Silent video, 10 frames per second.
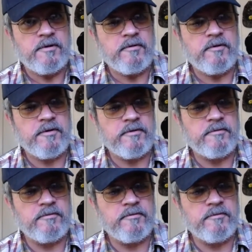Or
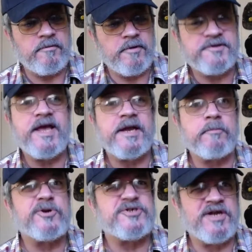I'll take it
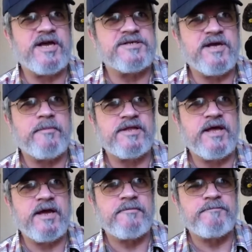at merchandise. How about
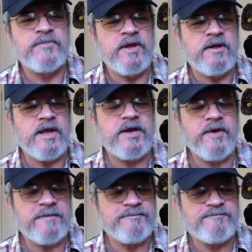that?
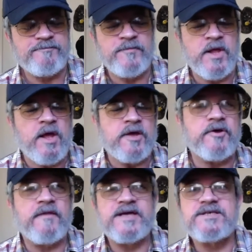Anyway,
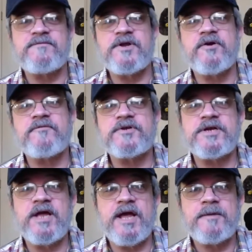y'all, that's the video for
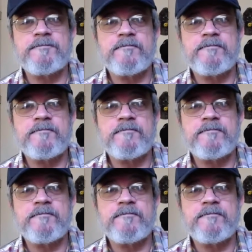today.